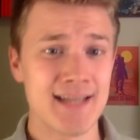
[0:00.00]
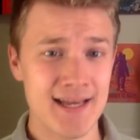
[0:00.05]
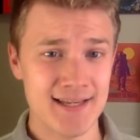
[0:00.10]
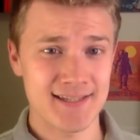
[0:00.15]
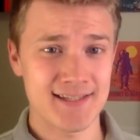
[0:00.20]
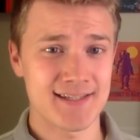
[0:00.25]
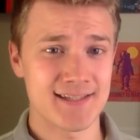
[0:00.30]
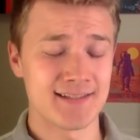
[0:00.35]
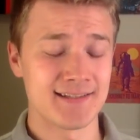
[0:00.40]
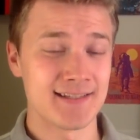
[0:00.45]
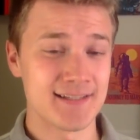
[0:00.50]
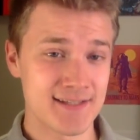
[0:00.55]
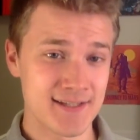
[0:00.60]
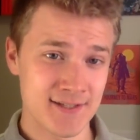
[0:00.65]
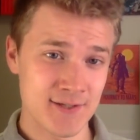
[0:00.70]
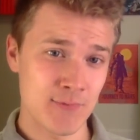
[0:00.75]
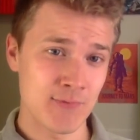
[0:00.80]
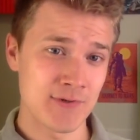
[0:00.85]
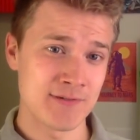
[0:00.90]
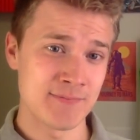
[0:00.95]
Yes, this
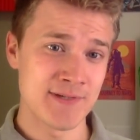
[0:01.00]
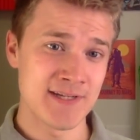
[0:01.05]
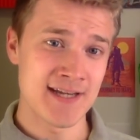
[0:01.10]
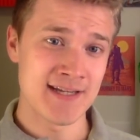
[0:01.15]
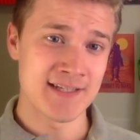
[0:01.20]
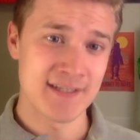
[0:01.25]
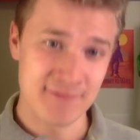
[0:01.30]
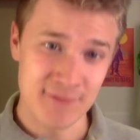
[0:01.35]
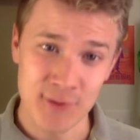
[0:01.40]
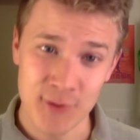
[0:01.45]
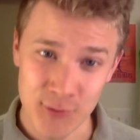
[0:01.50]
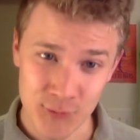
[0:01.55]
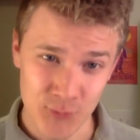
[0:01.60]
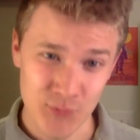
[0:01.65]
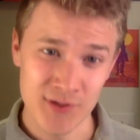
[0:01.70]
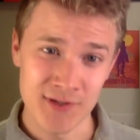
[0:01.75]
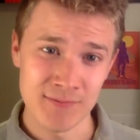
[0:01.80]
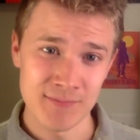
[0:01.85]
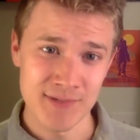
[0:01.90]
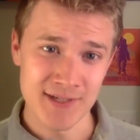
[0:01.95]
is going to be a difficult
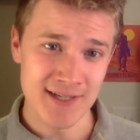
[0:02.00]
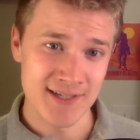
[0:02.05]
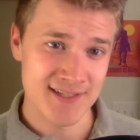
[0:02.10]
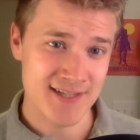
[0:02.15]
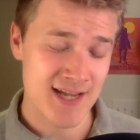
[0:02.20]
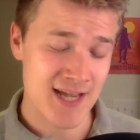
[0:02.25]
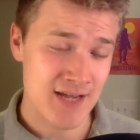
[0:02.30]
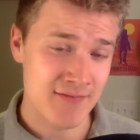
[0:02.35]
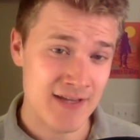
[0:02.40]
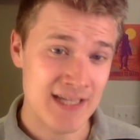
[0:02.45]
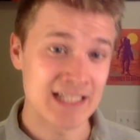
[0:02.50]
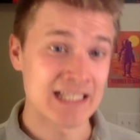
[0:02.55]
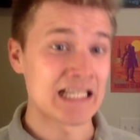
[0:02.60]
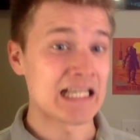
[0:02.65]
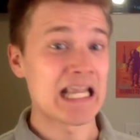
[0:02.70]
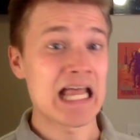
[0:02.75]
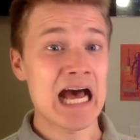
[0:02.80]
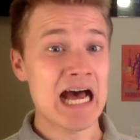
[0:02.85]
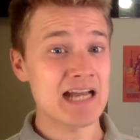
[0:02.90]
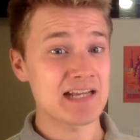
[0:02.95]
one because I have a
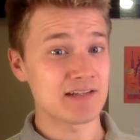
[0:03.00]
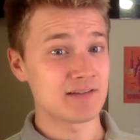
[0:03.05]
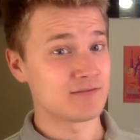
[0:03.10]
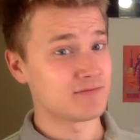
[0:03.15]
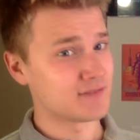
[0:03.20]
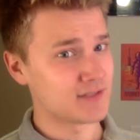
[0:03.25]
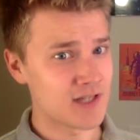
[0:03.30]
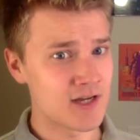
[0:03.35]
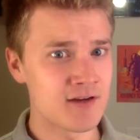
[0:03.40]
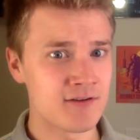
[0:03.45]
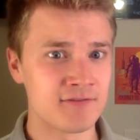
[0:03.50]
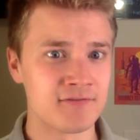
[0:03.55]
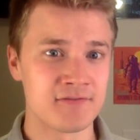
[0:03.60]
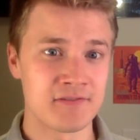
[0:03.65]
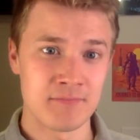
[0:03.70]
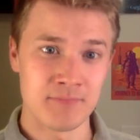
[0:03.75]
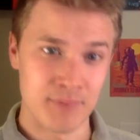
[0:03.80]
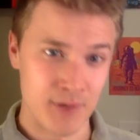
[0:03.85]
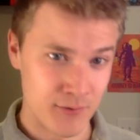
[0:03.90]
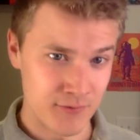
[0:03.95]
lot of love for
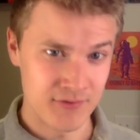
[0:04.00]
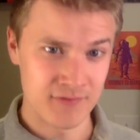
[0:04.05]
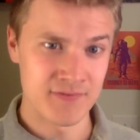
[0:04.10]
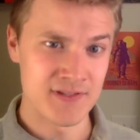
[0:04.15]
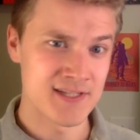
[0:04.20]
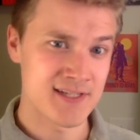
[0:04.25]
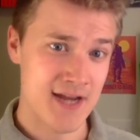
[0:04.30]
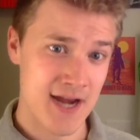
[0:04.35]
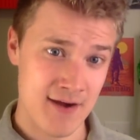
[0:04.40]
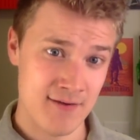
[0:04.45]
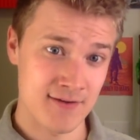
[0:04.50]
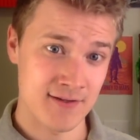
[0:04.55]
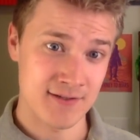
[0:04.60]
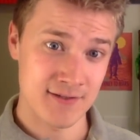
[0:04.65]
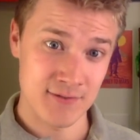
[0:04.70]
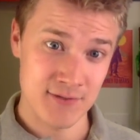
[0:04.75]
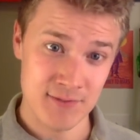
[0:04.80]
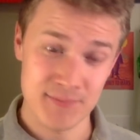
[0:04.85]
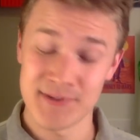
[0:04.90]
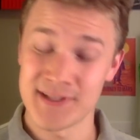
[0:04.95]
both of these
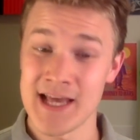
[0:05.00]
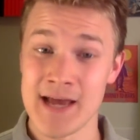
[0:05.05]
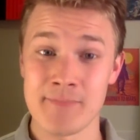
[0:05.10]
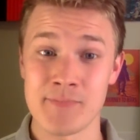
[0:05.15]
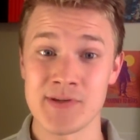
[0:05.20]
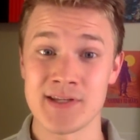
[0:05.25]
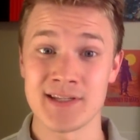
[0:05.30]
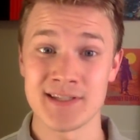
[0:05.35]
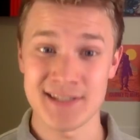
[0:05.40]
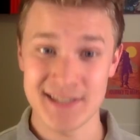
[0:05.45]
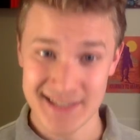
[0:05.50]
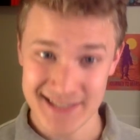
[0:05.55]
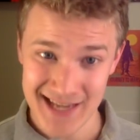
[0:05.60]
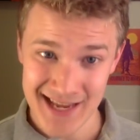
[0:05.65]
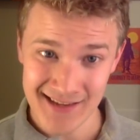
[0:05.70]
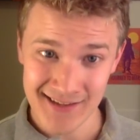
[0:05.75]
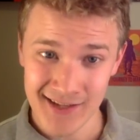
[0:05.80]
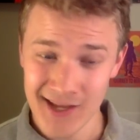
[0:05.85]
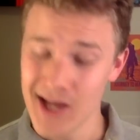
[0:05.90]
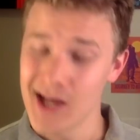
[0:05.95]
characters, but that being
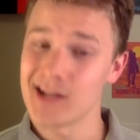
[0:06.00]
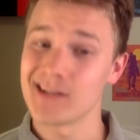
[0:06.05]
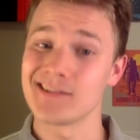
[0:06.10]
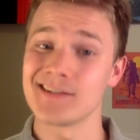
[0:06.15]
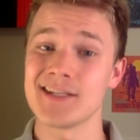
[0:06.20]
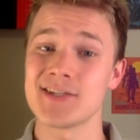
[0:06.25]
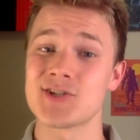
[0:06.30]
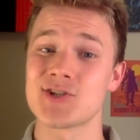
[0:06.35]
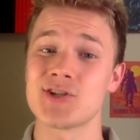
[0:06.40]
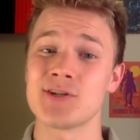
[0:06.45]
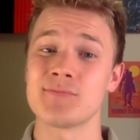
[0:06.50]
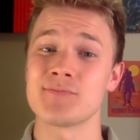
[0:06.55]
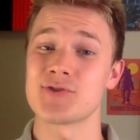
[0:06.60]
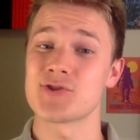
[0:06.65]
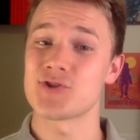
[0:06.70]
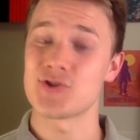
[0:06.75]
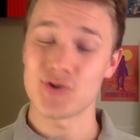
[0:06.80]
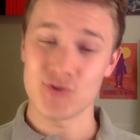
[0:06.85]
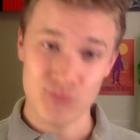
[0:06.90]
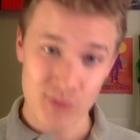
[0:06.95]
said, let's jump
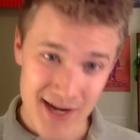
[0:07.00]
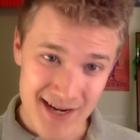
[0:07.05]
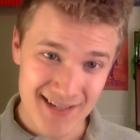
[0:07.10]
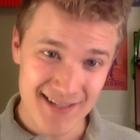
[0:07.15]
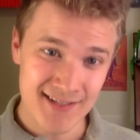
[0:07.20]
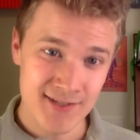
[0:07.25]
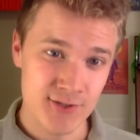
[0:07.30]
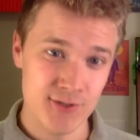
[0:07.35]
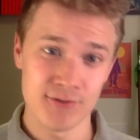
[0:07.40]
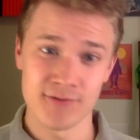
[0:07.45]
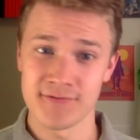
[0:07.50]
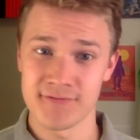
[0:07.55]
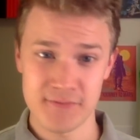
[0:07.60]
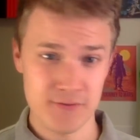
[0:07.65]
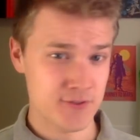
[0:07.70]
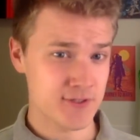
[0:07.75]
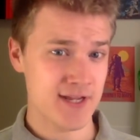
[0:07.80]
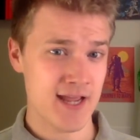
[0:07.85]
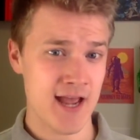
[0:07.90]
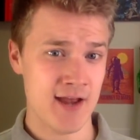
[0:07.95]
straight into the
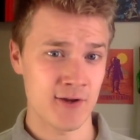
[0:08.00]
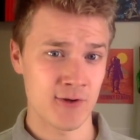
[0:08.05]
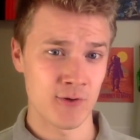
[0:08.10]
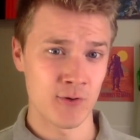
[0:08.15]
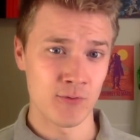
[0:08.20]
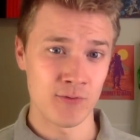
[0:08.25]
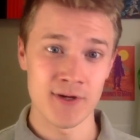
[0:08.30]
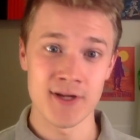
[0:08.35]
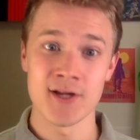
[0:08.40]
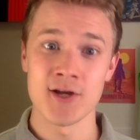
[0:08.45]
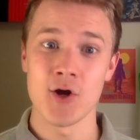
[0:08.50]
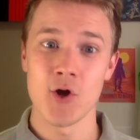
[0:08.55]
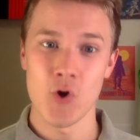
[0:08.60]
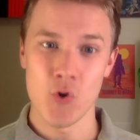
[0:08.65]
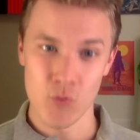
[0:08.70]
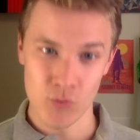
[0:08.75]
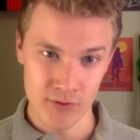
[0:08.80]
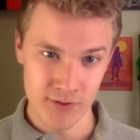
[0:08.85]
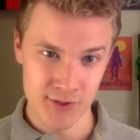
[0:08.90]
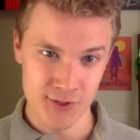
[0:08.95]
first category,
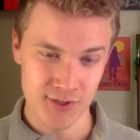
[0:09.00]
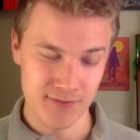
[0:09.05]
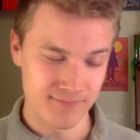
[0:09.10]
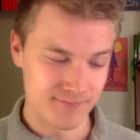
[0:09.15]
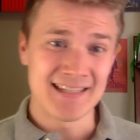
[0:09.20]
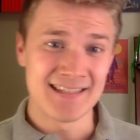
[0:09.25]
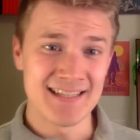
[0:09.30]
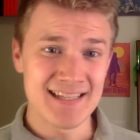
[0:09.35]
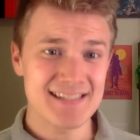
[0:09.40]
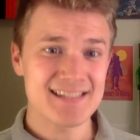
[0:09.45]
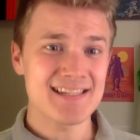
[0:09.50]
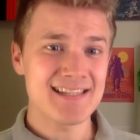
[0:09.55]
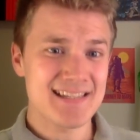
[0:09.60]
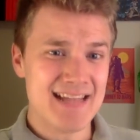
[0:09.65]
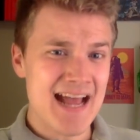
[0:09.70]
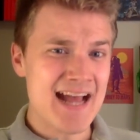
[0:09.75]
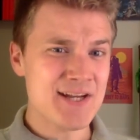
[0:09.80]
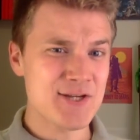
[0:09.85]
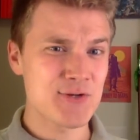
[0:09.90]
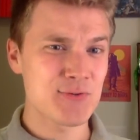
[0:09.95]
origin. This is
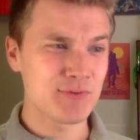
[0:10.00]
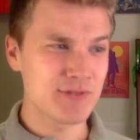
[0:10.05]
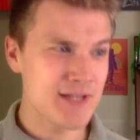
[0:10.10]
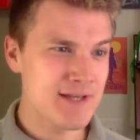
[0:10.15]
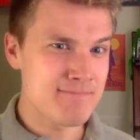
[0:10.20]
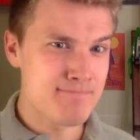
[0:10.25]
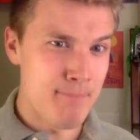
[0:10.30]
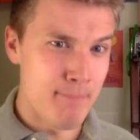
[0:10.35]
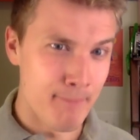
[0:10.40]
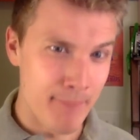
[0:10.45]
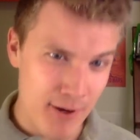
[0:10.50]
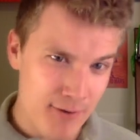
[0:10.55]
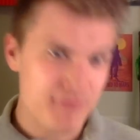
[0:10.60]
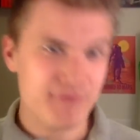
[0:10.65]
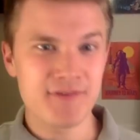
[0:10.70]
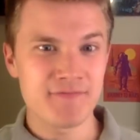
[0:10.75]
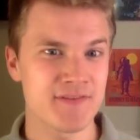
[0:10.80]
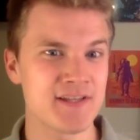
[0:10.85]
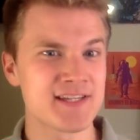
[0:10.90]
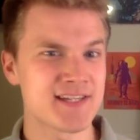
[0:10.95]
actually
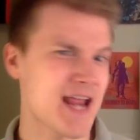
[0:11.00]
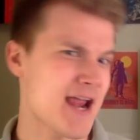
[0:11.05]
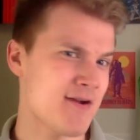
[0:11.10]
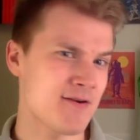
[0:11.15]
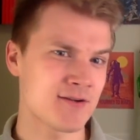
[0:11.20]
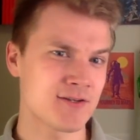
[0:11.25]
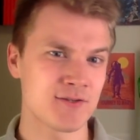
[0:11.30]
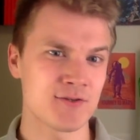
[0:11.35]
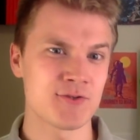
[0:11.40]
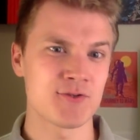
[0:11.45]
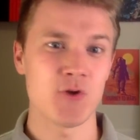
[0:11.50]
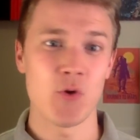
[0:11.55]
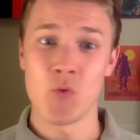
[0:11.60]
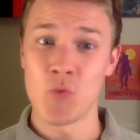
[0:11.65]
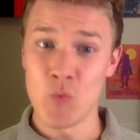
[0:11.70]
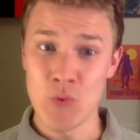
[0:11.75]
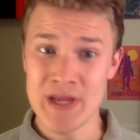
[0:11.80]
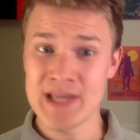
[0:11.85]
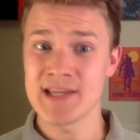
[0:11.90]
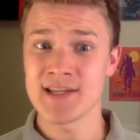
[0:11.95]
both of these characters'
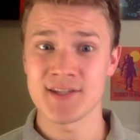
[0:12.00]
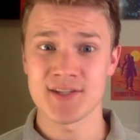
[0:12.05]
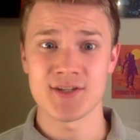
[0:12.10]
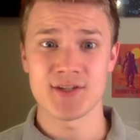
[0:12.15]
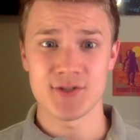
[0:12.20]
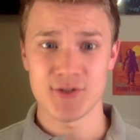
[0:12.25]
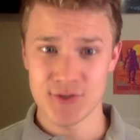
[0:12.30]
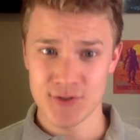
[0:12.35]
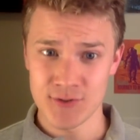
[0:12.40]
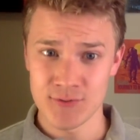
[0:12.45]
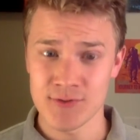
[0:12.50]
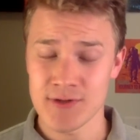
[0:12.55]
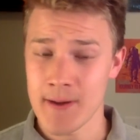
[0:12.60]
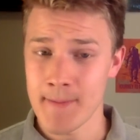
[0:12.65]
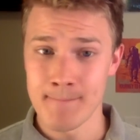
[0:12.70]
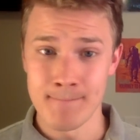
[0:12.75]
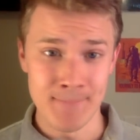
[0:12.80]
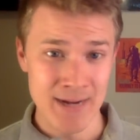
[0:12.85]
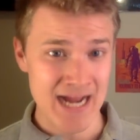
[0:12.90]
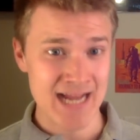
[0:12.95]
weakest suit
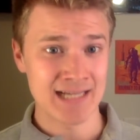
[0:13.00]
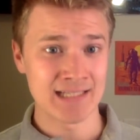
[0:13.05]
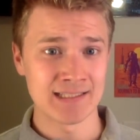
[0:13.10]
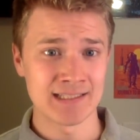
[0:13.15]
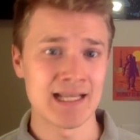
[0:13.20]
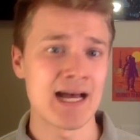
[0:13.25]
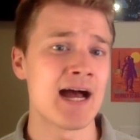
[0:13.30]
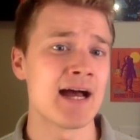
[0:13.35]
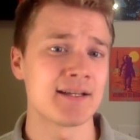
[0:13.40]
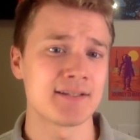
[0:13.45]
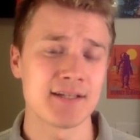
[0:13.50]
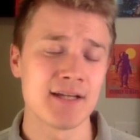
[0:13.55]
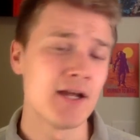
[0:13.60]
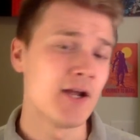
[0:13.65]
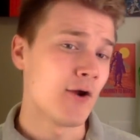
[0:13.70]
by a lot.